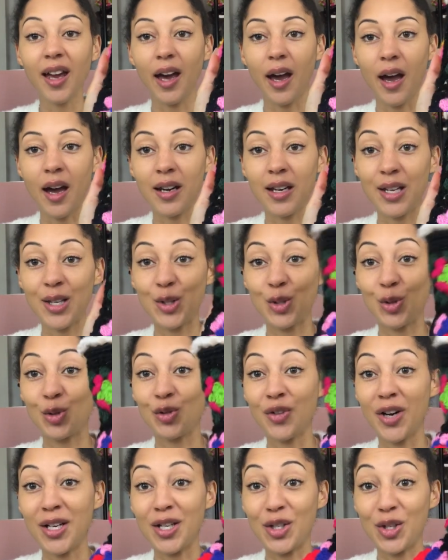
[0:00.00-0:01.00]
and it's
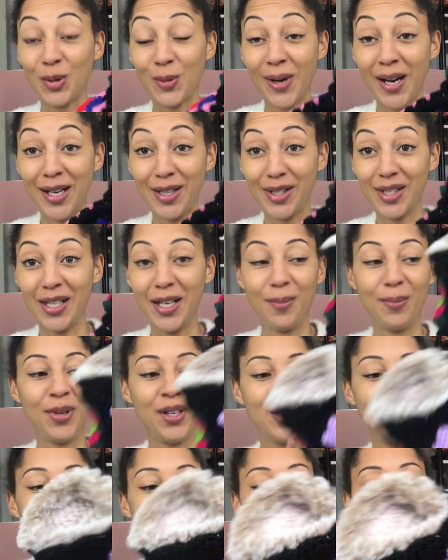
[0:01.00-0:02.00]
granny square
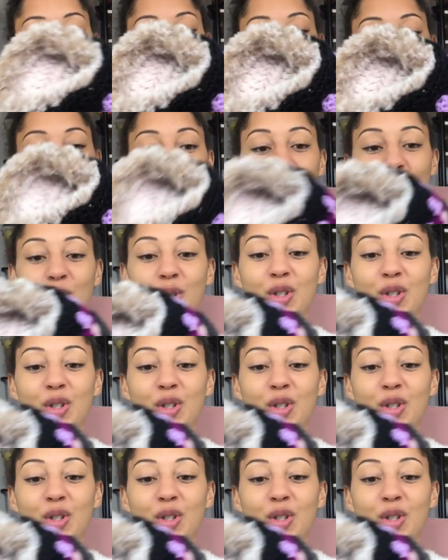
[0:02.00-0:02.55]
slippers and they're called